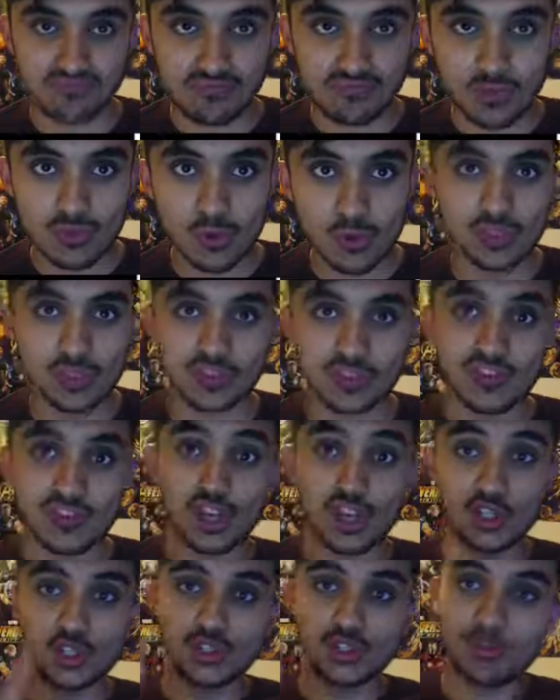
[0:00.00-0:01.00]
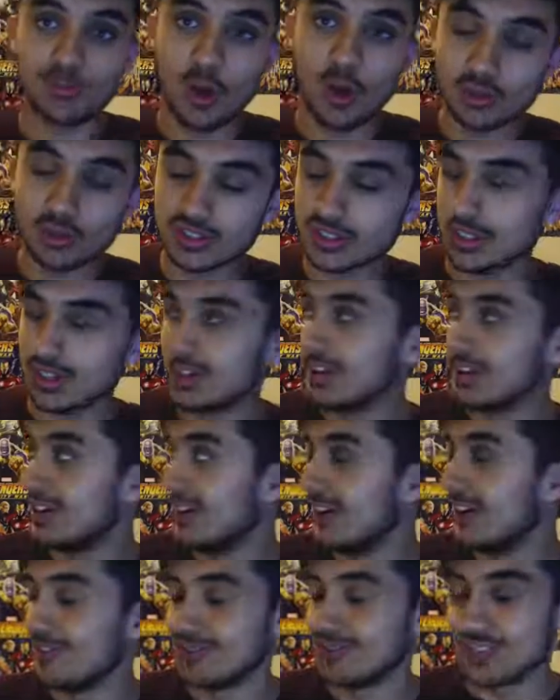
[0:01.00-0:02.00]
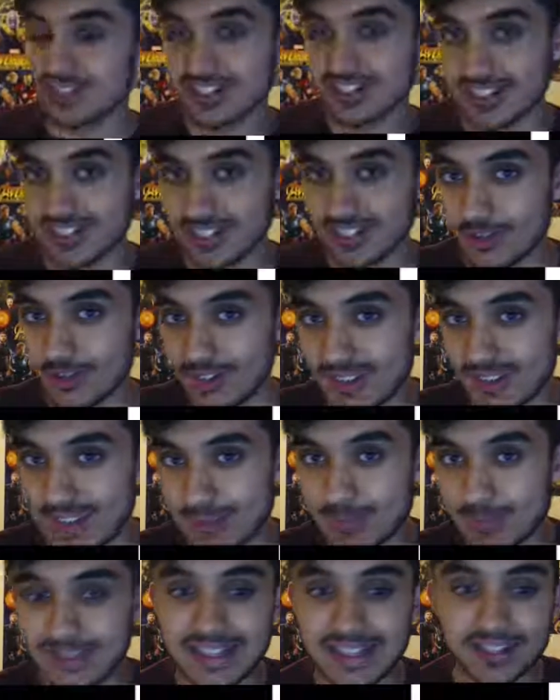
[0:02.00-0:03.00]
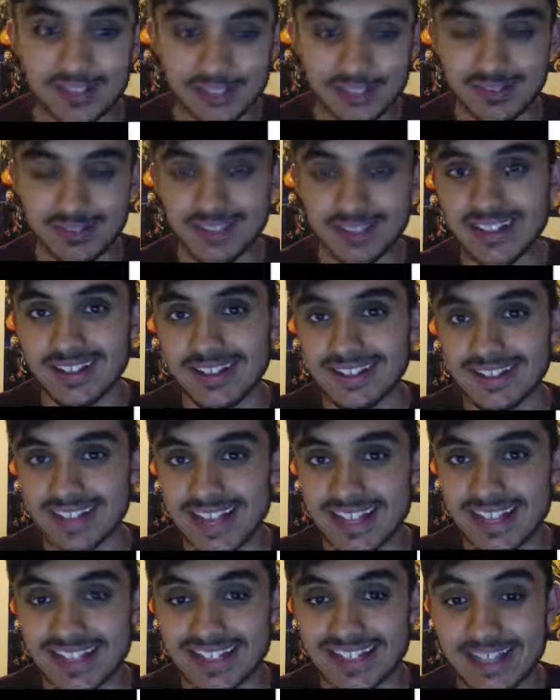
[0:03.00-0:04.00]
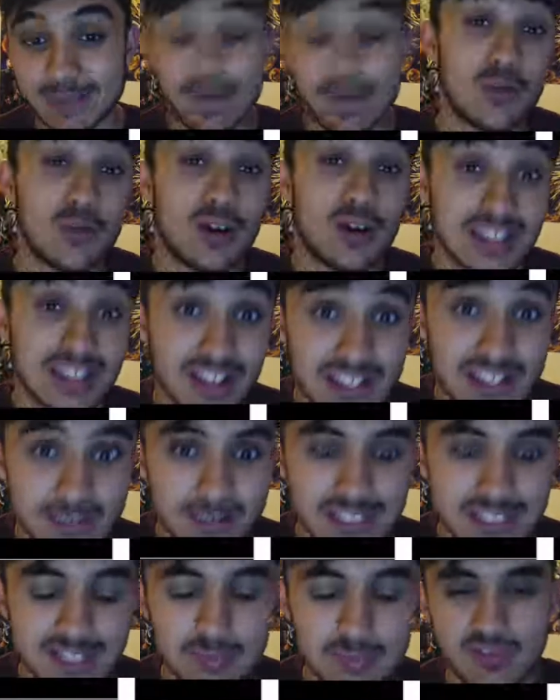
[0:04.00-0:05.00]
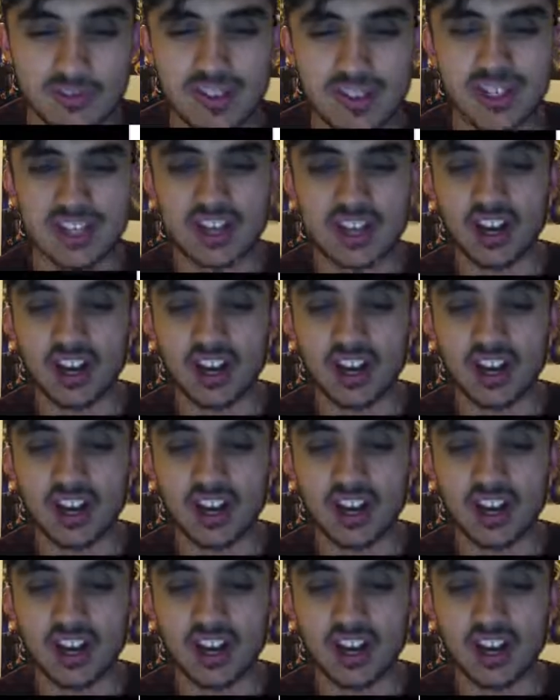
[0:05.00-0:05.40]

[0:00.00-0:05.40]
Of course, I've got a huge poster of Justice League over there, but that doesn't say anything about what I like about this movie.